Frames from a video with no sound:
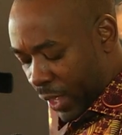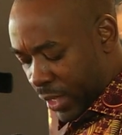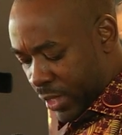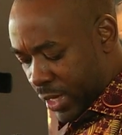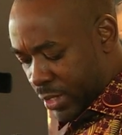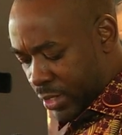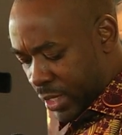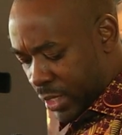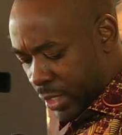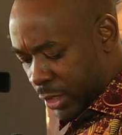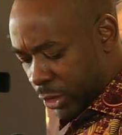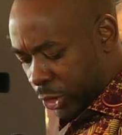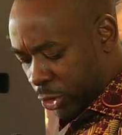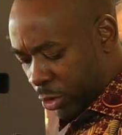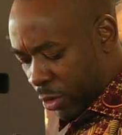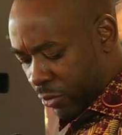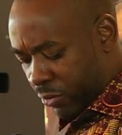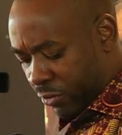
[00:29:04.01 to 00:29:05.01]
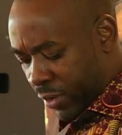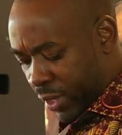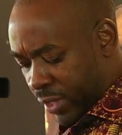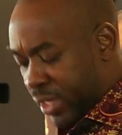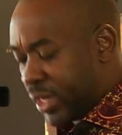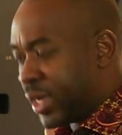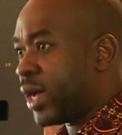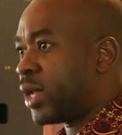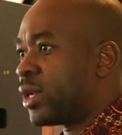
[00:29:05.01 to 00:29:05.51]
There's the issue of
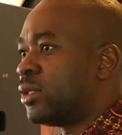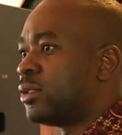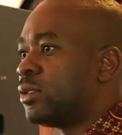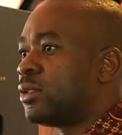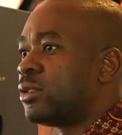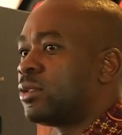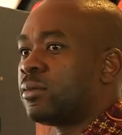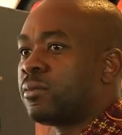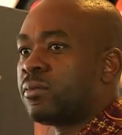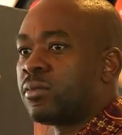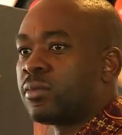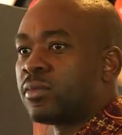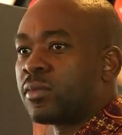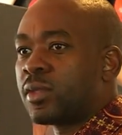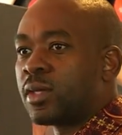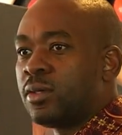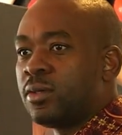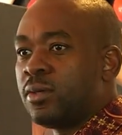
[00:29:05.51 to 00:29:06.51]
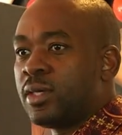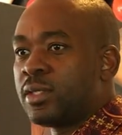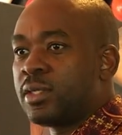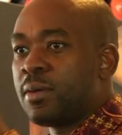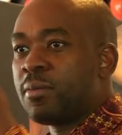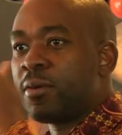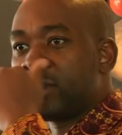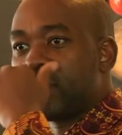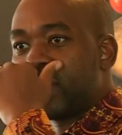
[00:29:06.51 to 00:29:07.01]
the currents. You asked
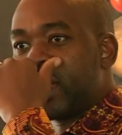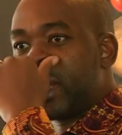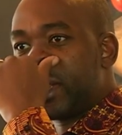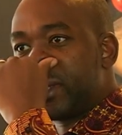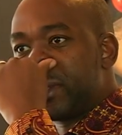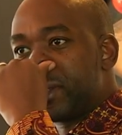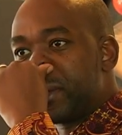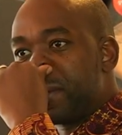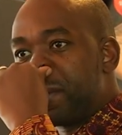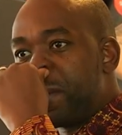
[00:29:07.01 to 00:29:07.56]
about the current.